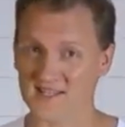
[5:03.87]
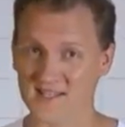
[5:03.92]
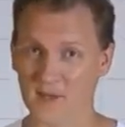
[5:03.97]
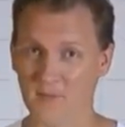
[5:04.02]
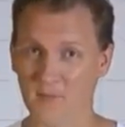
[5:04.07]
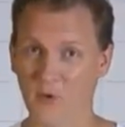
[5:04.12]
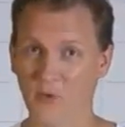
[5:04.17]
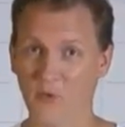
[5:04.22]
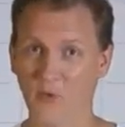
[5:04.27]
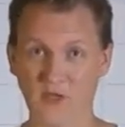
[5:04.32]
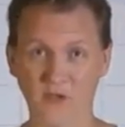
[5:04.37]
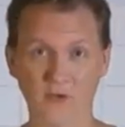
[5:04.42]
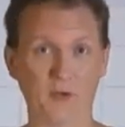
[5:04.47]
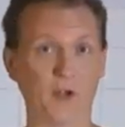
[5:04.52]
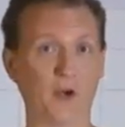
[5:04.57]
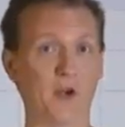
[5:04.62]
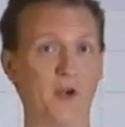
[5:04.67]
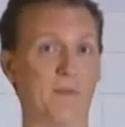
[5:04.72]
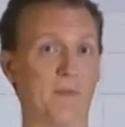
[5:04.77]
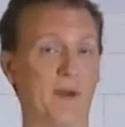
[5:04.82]
simple when you
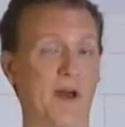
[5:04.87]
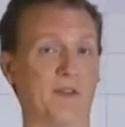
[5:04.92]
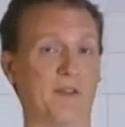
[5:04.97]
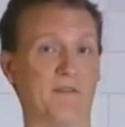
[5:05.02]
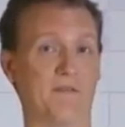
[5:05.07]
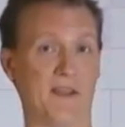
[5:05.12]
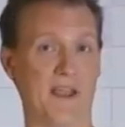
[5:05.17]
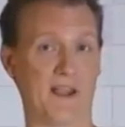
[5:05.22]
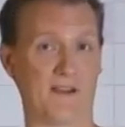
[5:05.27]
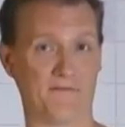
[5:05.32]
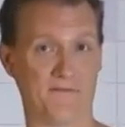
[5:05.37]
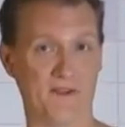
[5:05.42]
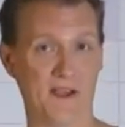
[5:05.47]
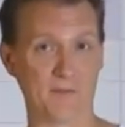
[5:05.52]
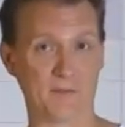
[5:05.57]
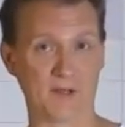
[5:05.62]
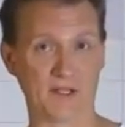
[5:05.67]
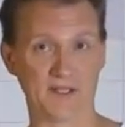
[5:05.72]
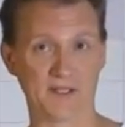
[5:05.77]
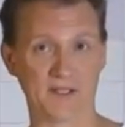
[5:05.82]
learned about the fact
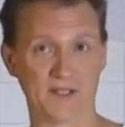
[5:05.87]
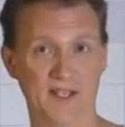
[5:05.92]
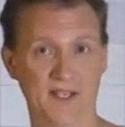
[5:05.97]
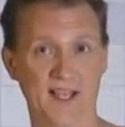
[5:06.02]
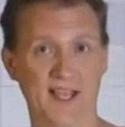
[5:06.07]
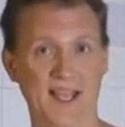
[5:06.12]
families.